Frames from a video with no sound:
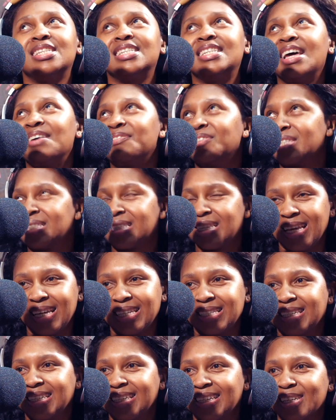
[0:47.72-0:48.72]

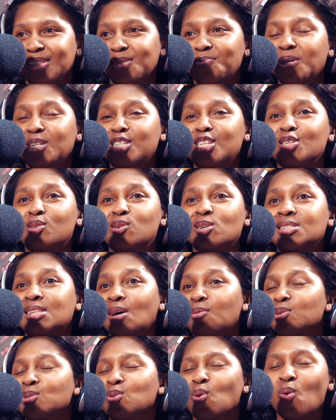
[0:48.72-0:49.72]
Devastating, especially because I
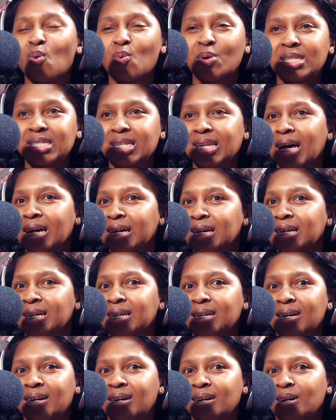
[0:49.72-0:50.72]
was always like
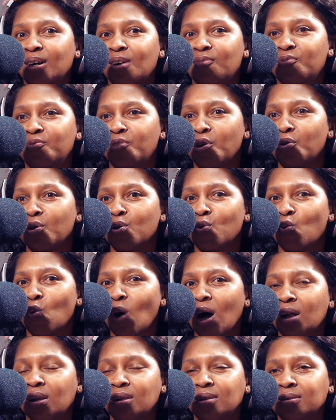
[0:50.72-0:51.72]
a very
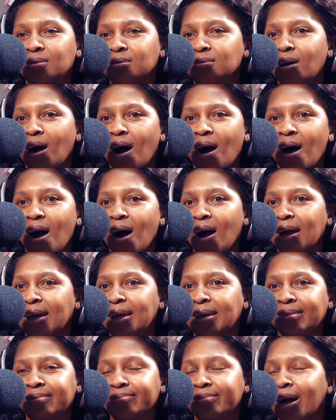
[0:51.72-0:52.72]

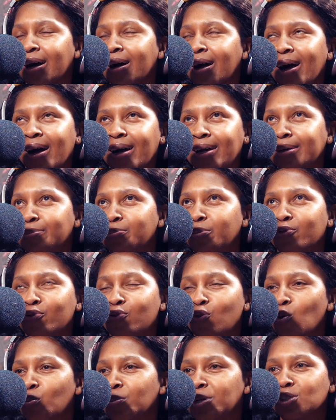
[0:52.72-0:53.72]
high
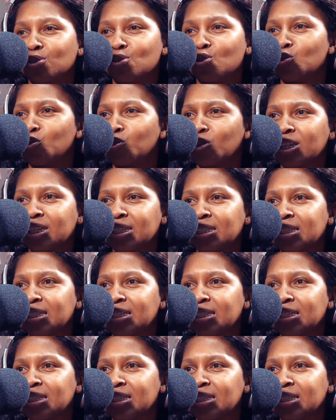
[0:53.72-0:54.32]
performing student.